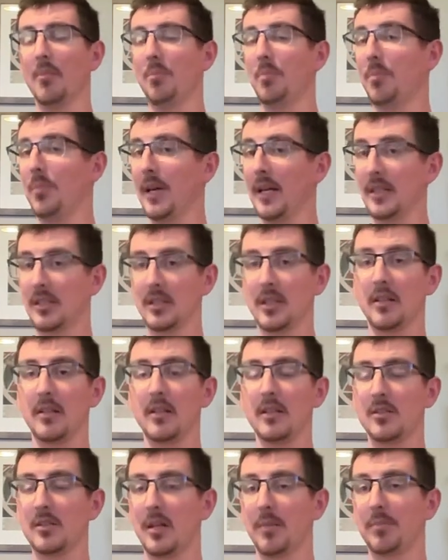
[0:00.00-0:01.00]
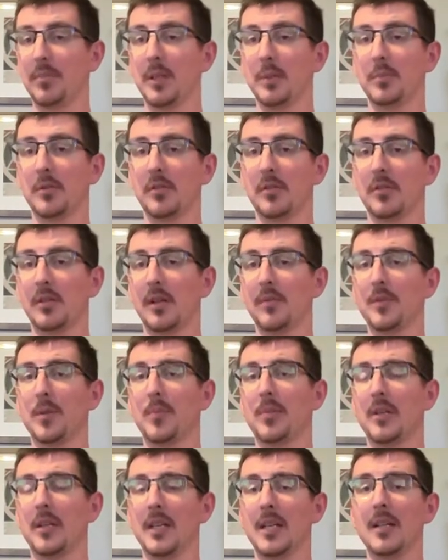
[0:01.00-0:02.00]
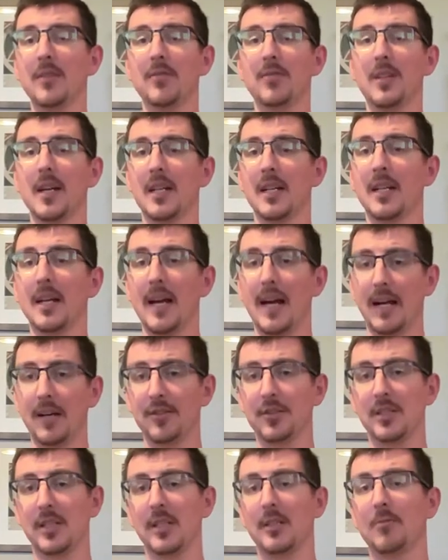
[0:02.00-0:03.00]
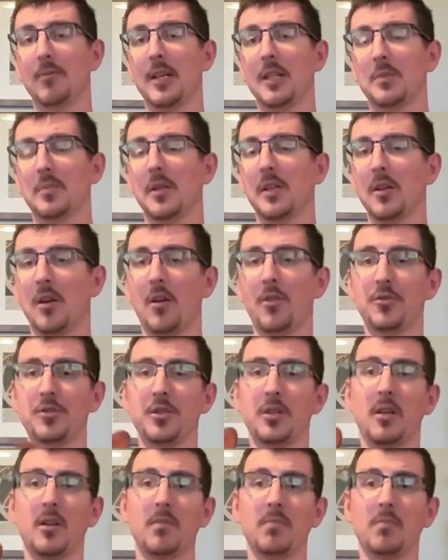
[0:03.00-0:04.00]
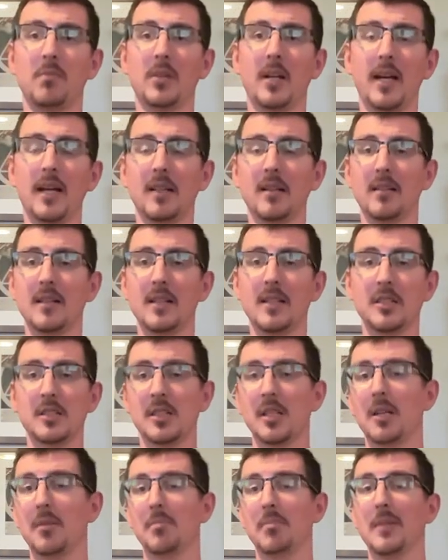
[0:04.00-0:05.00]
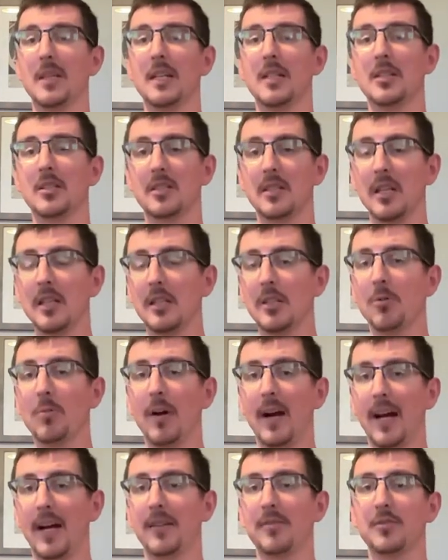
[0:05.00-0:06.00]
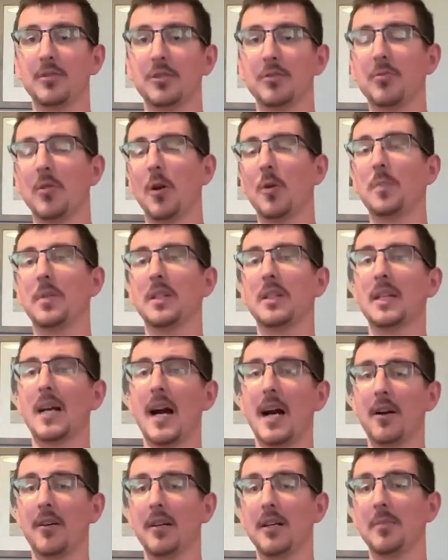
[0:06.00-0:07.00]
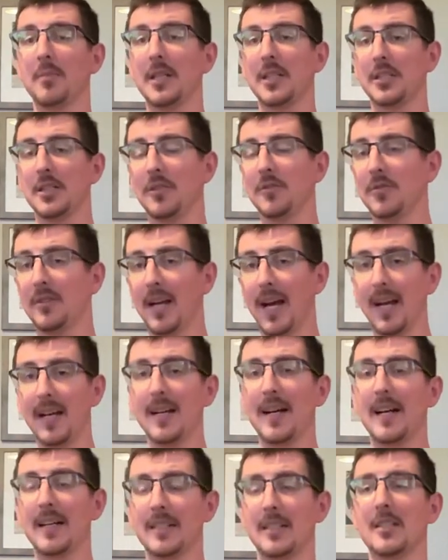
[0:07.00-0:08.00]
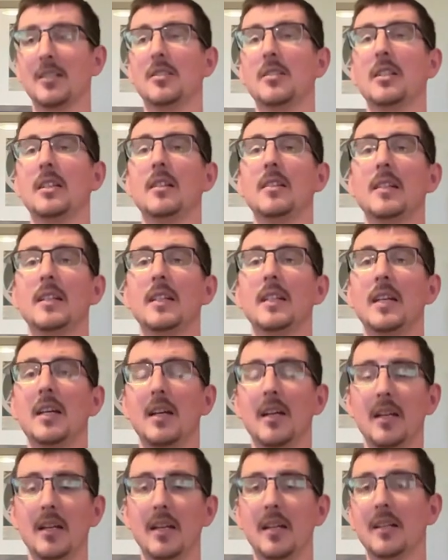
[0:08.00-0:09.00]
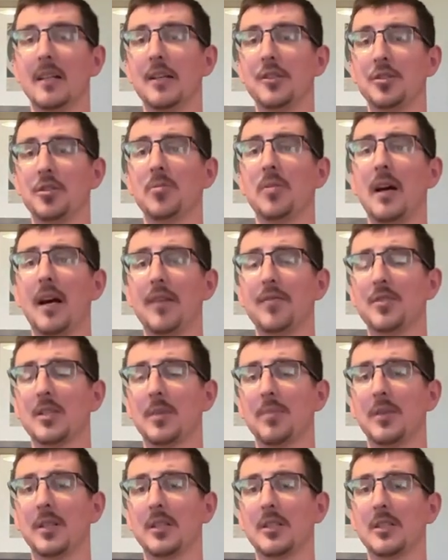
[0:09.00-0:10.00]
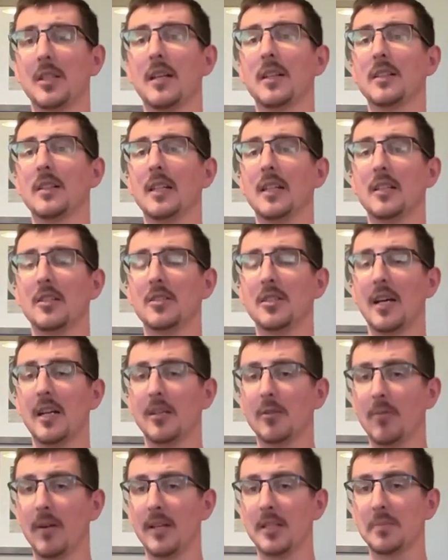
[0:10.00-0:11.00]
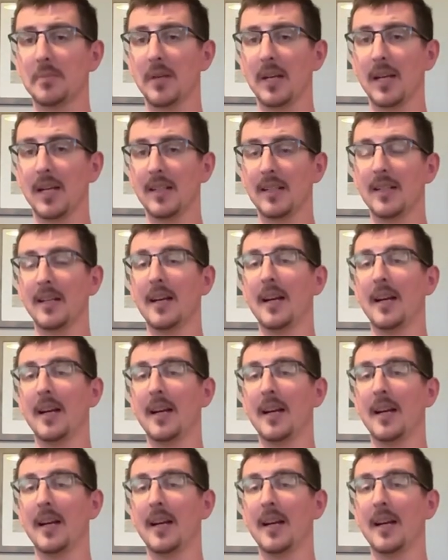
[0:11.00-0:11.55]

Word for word: Basically, some people are of the belief that an outside the waistband holster like this means that you have to open carry. It means you cannot conceal it unless you have something tucked inside the waistband.